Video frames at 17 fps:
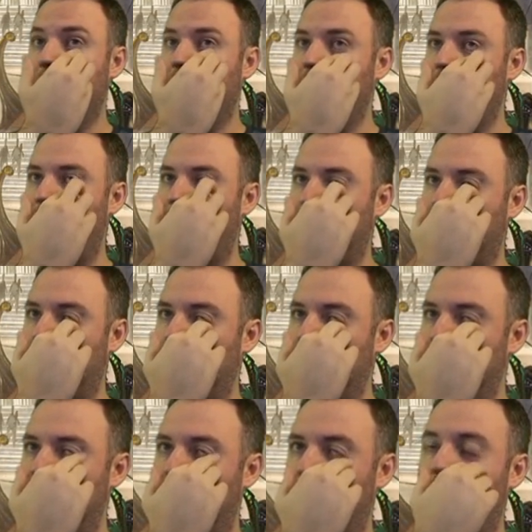But, like,
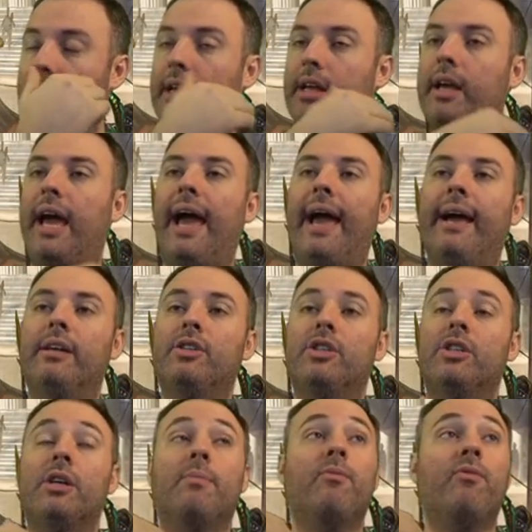Garruk
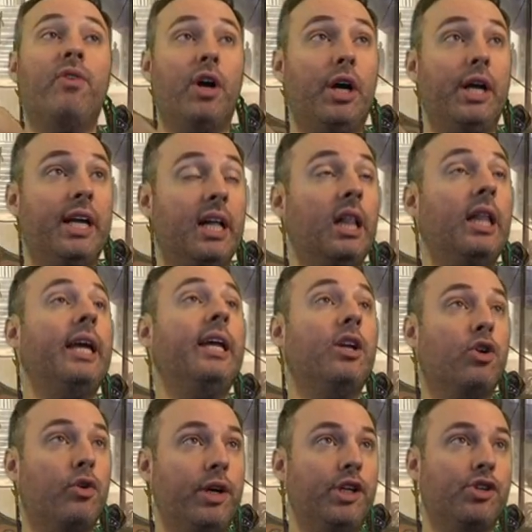has some very
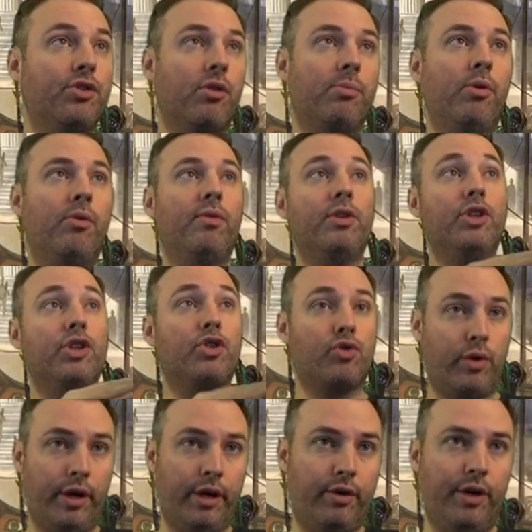clean creature removal,
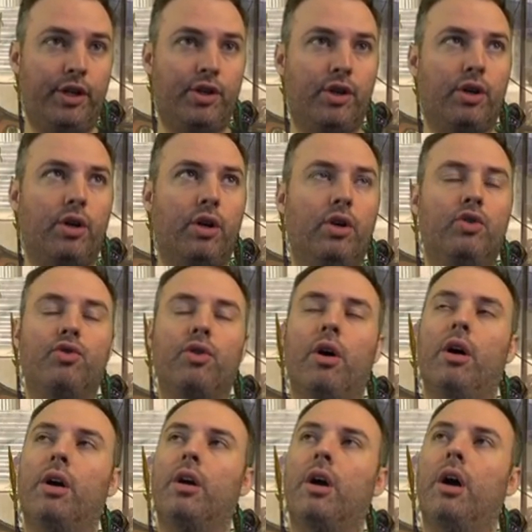destroy a creature,
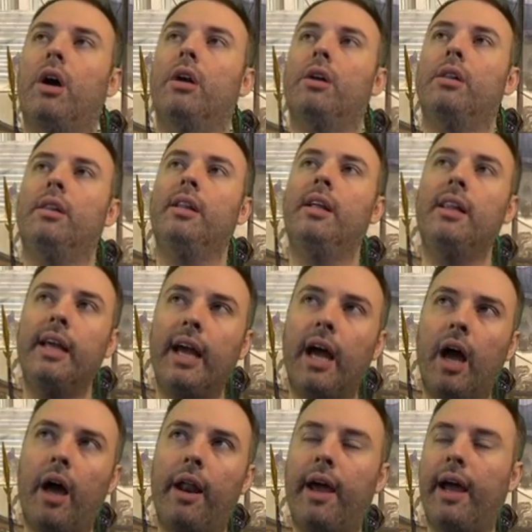draw a card.
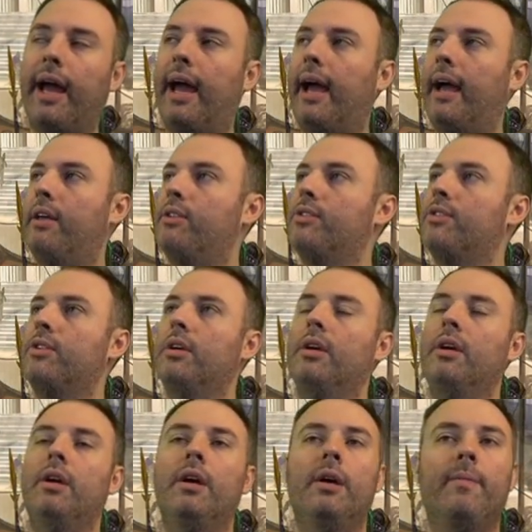Liliana
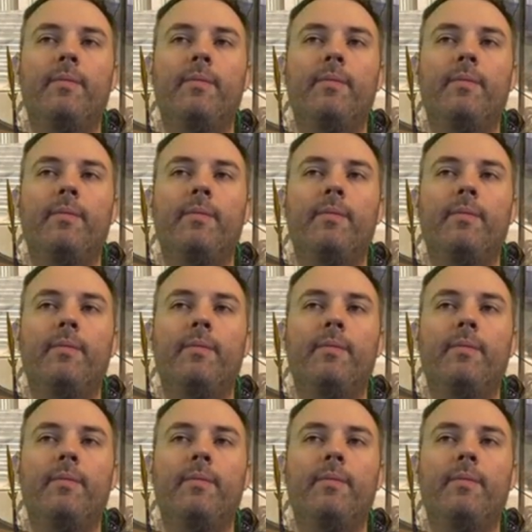has...